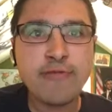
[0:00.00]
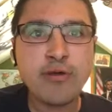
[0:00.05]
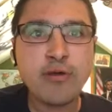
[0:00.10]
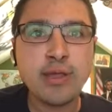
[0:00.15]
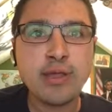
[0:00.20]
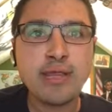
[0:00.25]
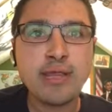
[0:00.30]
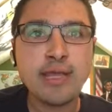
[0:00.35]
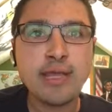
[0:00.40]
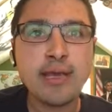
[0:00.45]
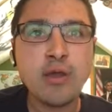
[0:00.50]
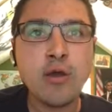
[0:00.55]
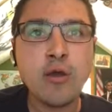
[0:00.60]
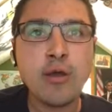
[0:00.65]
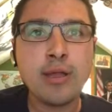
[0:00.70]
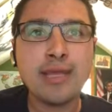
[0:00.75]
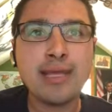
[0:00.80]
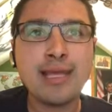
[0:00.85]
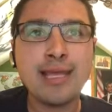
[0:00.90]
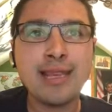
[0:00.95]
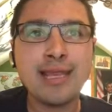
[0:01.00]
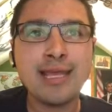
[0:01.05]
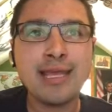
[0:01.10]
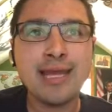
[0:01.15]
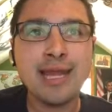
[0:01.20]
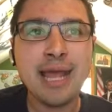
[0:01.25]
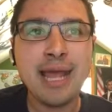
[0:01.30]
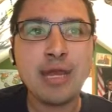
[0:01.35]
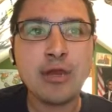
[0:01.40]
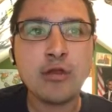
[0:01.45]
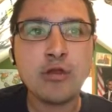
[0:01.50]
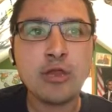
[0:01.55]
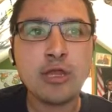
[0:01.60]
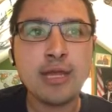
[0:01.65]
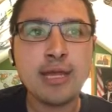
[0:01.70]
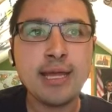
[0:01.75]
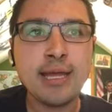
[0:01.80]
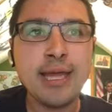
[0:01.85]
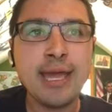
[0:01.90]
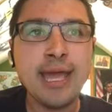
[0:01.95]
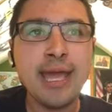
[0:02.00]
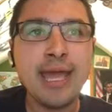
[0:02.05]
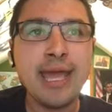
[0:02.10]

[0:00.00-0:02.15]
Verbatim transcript: focusing on clean energy